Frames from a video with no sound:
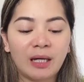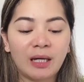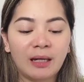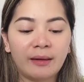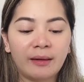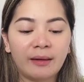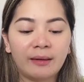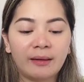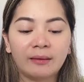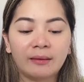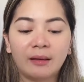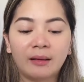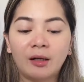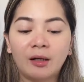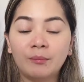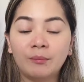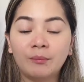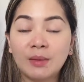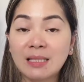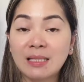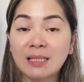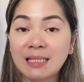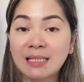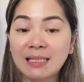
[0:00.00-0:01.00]
and
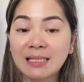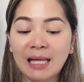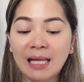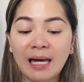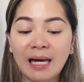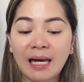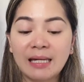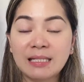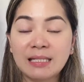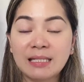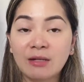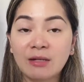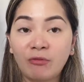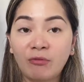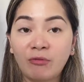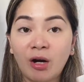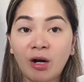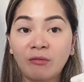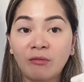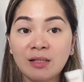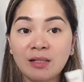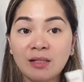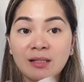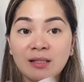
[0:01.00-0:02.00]
it's nice if you
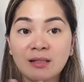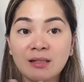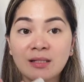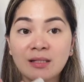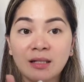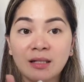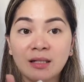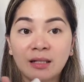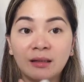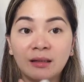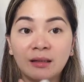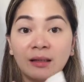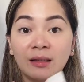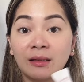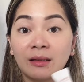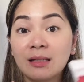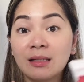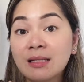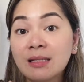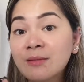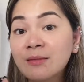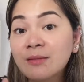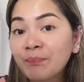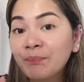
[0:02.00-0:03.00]
have a sunscreen that
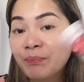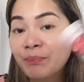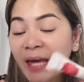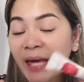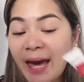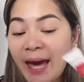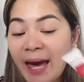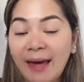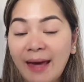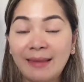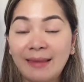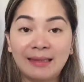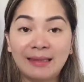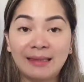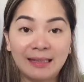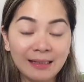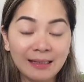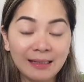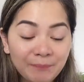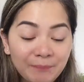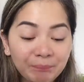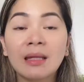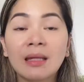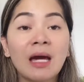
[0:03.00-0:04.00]
is
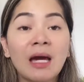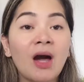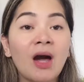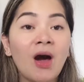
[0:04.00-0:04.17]
handy.